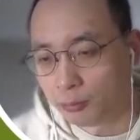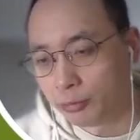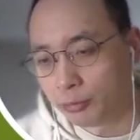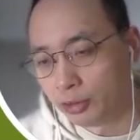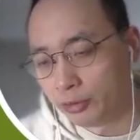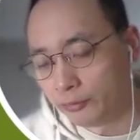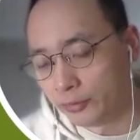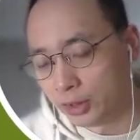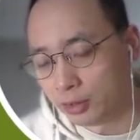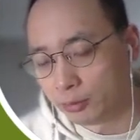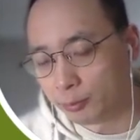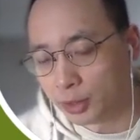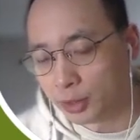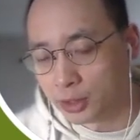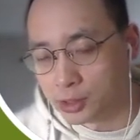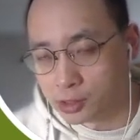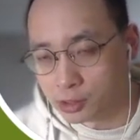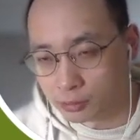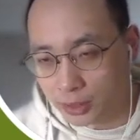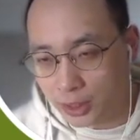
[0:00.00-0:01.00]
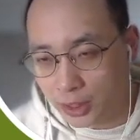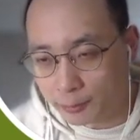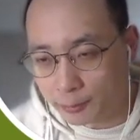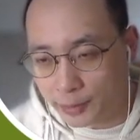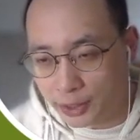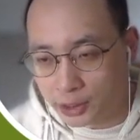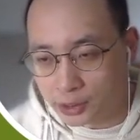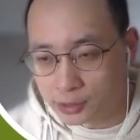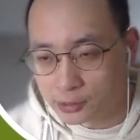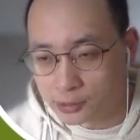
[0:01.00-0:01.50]
prevent potential
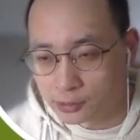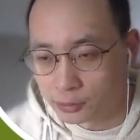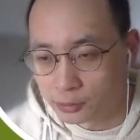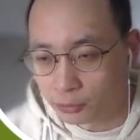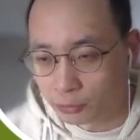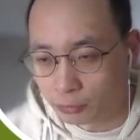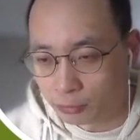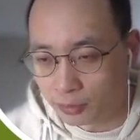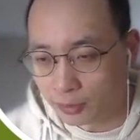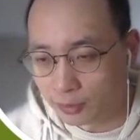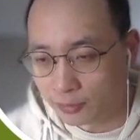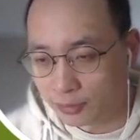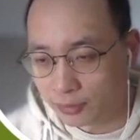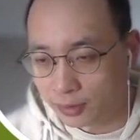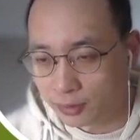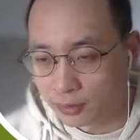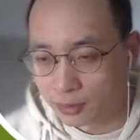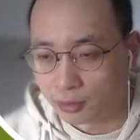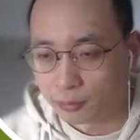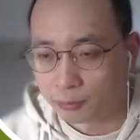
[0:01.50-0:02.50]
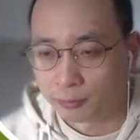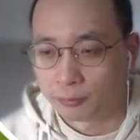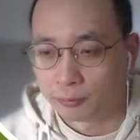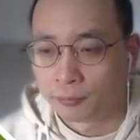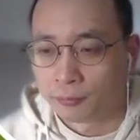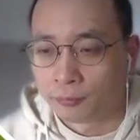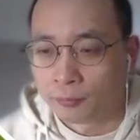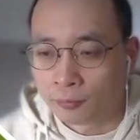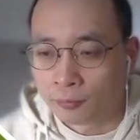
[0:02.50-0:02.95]
damage to the system